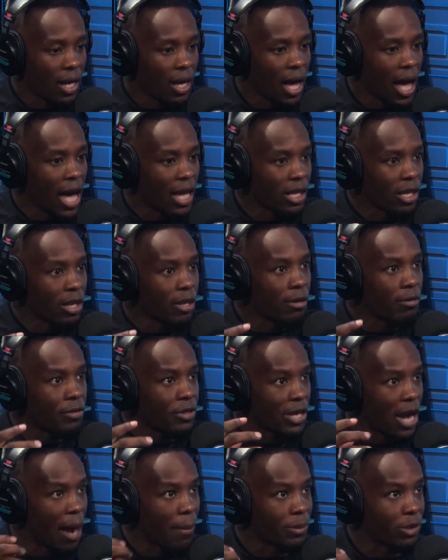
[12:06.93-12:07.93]
I love
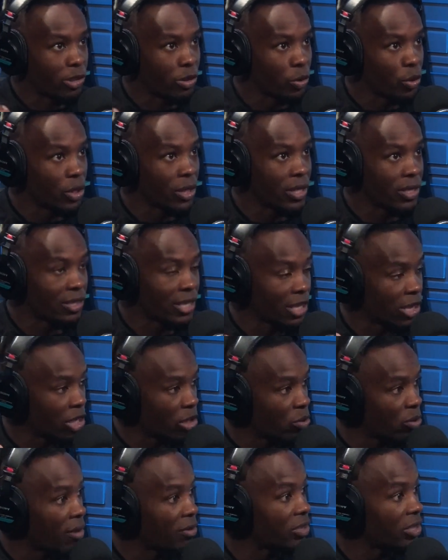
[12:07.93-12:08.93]
the opportunities that the
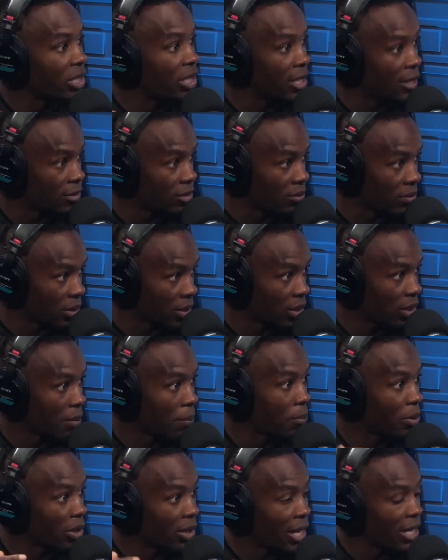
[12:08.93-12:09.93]
UFC gives me.
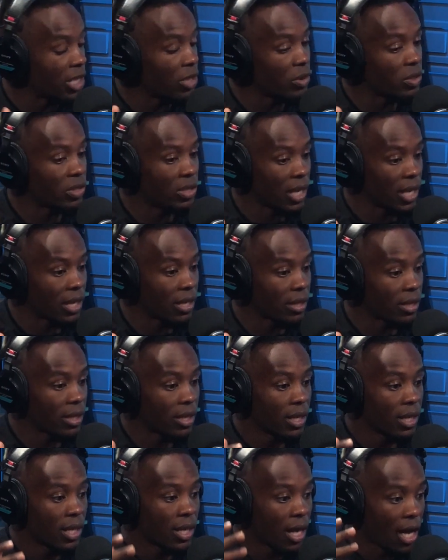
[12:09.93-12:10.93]
But like you said,
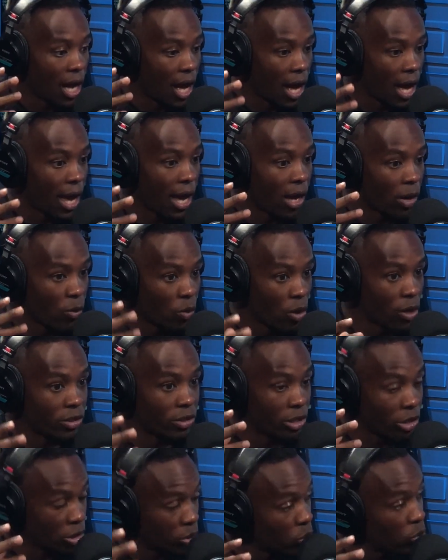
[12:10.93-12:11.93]
I want
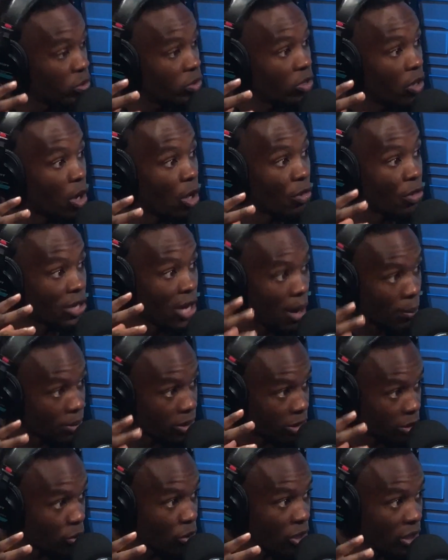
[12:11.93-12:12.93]
to use all the
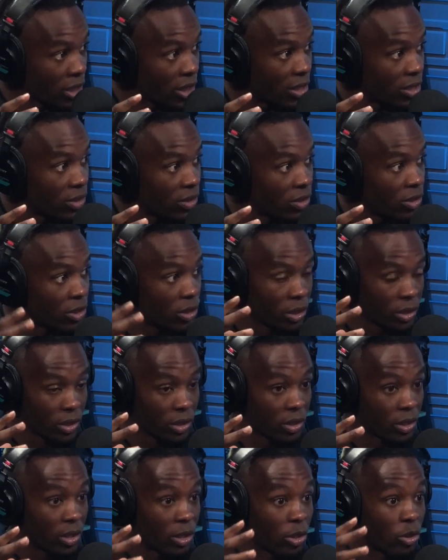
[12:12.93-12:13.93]
opportunities
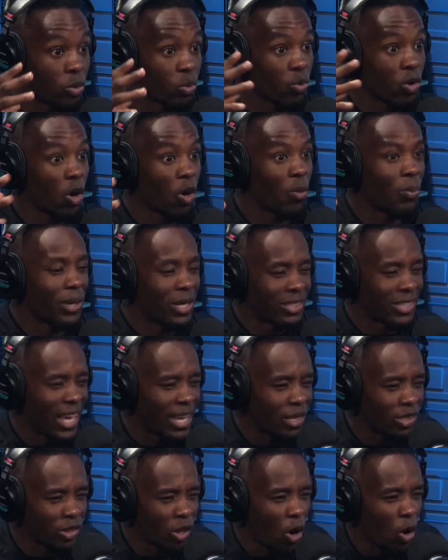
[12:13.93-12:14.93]
to grow, because I
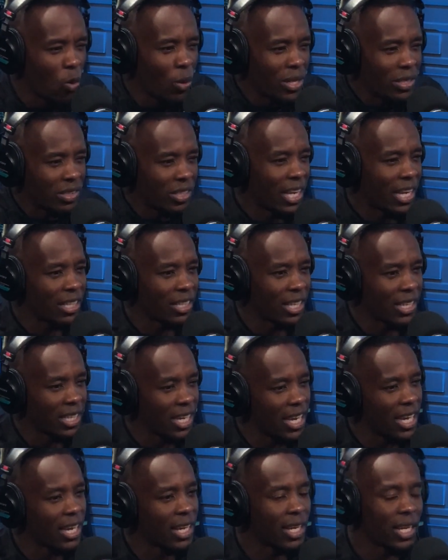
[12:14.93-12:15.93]
used to always think like,
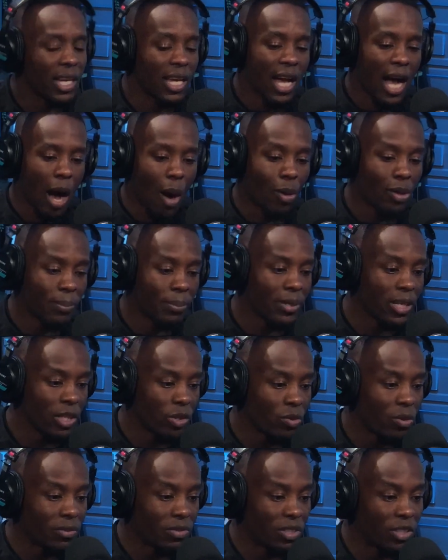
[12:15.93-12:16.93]
yeah, I want to be a
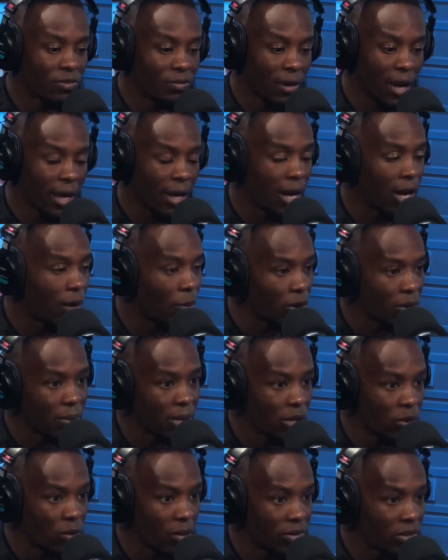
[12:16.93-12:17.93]

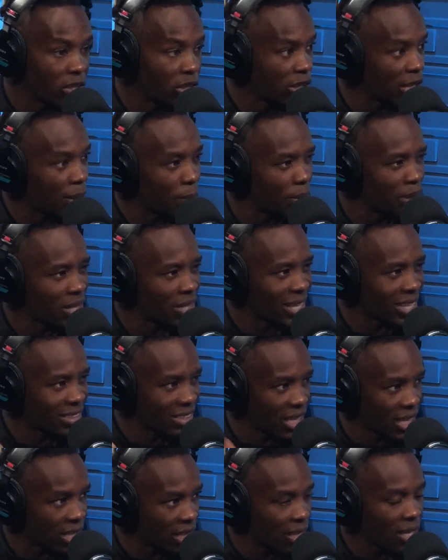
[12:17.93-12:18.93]
UFC champion and that's
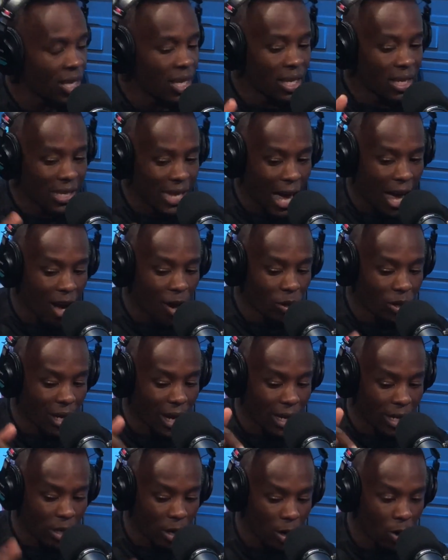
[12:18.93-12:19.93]
it. Now that
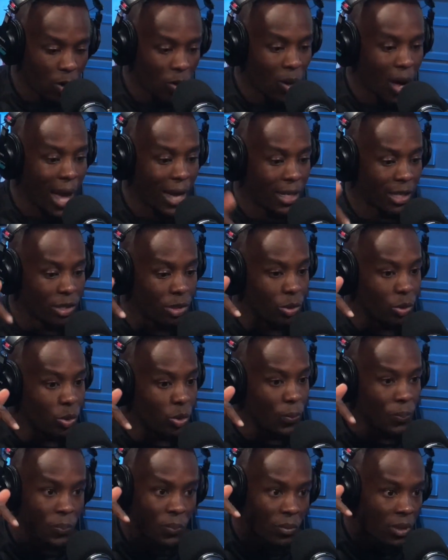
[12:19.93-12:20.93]
I know I can
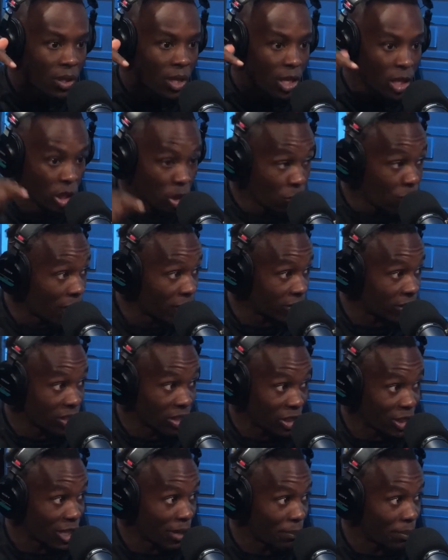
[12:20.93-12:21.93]
do UFC
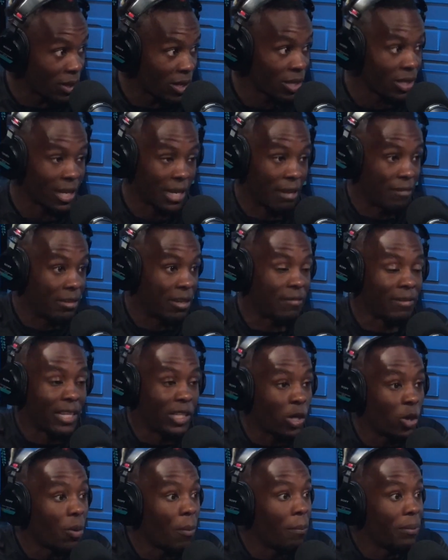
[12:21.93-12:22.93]
champion, even if I
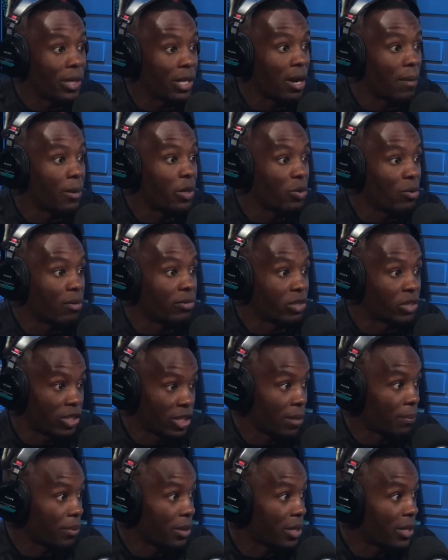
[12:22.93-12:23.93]
don't become a UFC
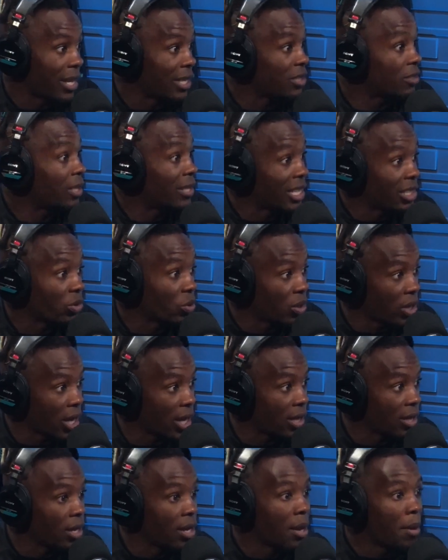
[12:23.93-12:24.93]
champion, that's
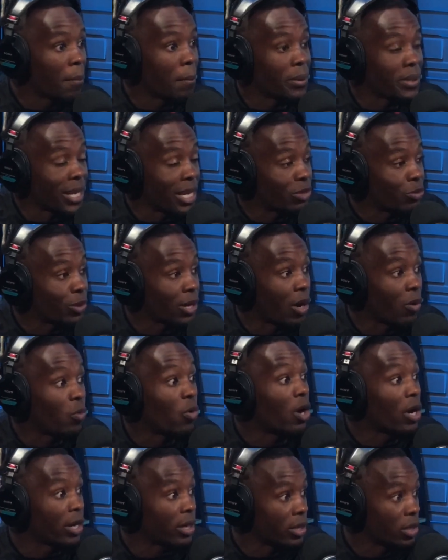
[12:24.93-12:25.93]
okay. But that's what I
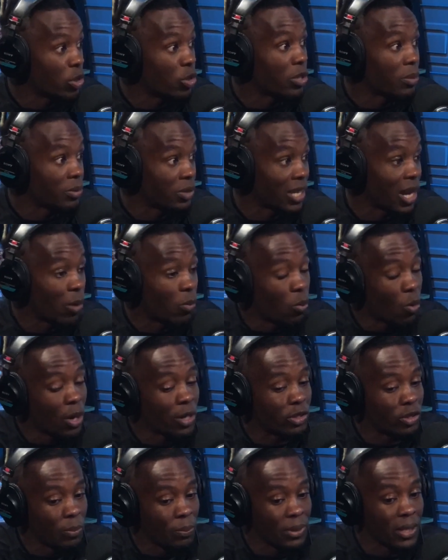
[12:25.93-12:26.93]
want. You know what I'm saying? I
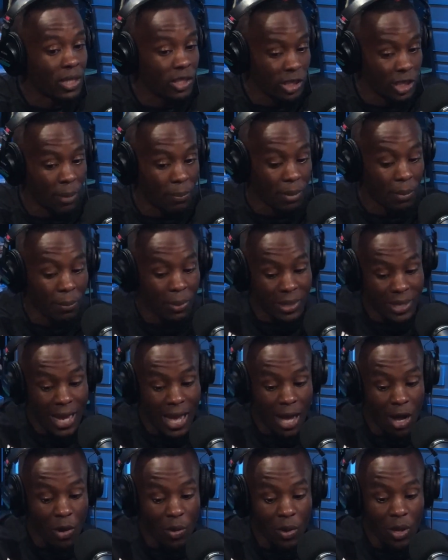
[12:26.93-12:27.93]
want to be a champion. But
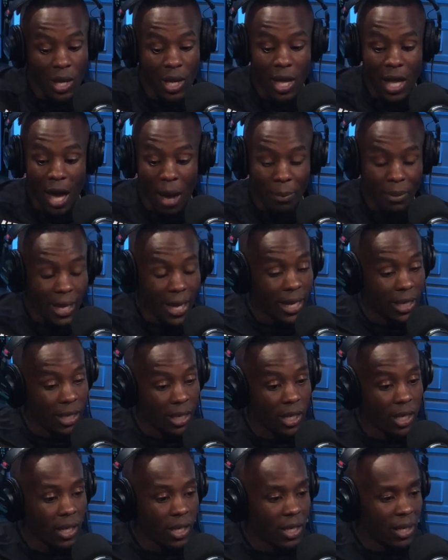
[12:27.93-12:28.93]
now I'm like,
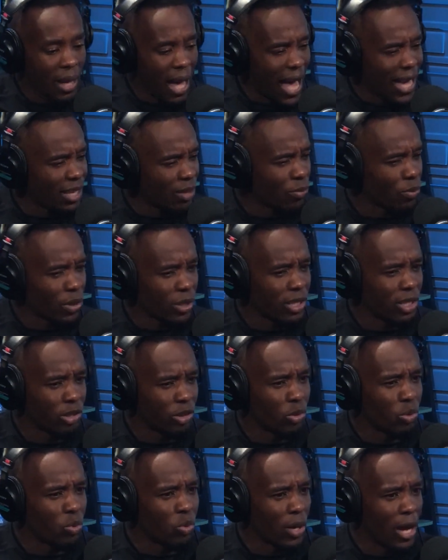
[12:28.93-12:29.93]
I can really
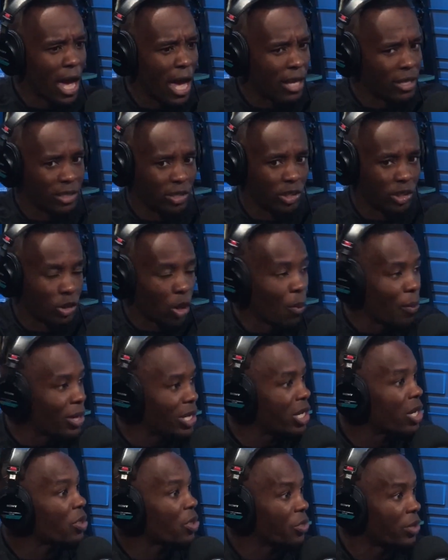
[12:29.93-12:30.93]
do so
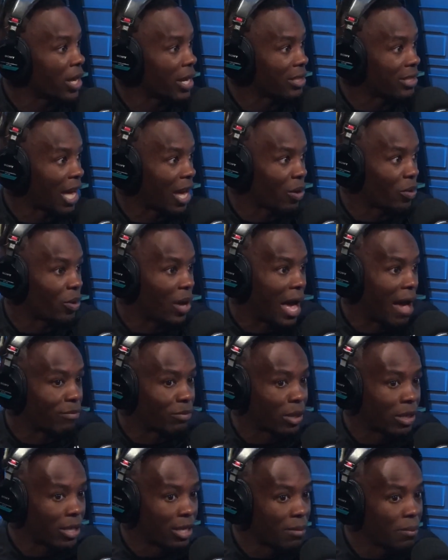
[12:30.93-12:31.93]
many other things. I don't have to
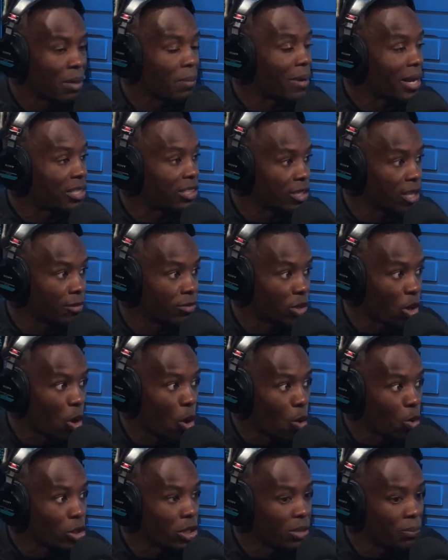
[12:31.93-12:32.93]
limit myself to
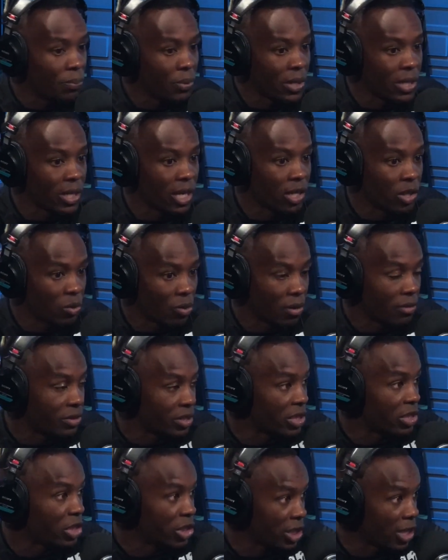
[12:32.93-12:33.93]
only being a
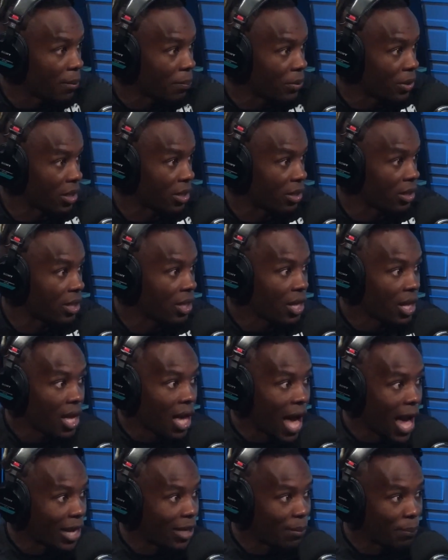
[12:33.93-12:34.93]
UFC champion.
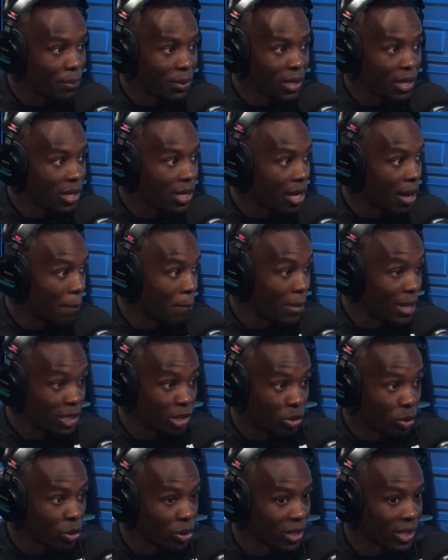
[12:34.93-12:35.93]
I could be a
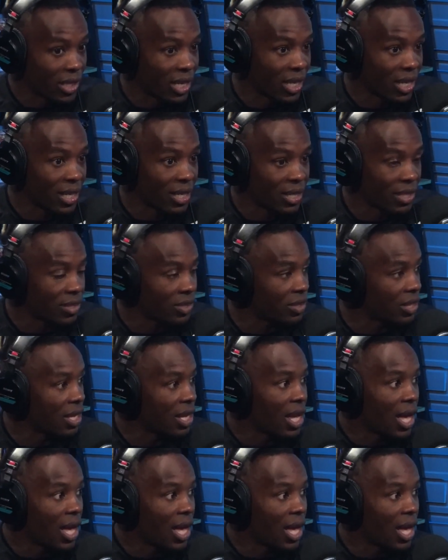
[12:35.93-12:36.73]
mentor to kids.